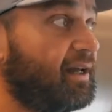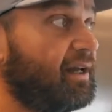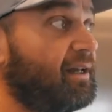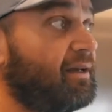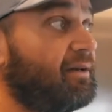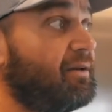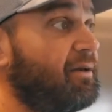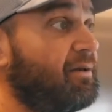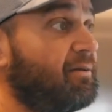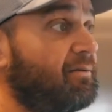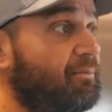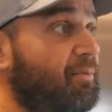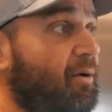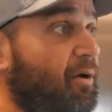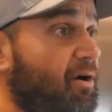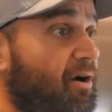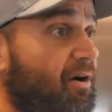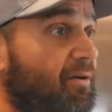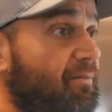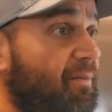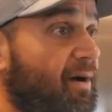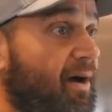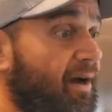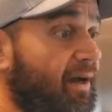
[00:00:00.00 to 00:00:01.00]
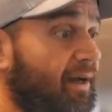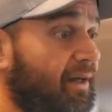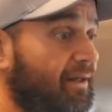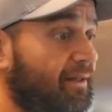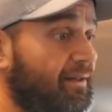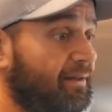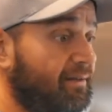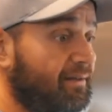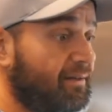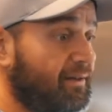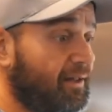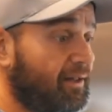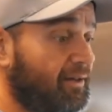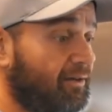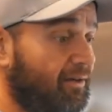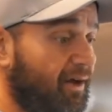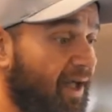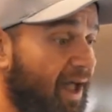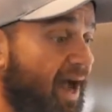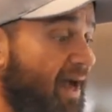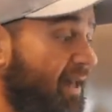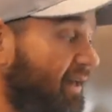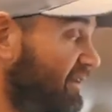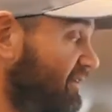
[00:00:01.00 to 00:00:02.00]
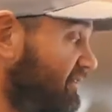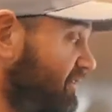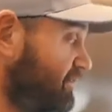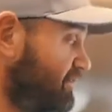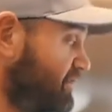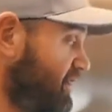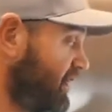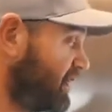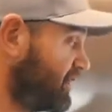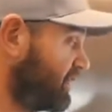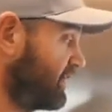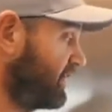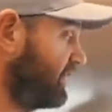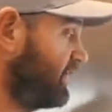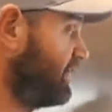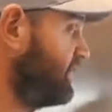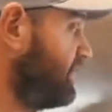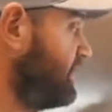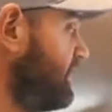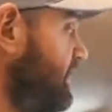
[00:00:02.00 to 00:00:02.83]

And it's part of my, you know, adding some dairy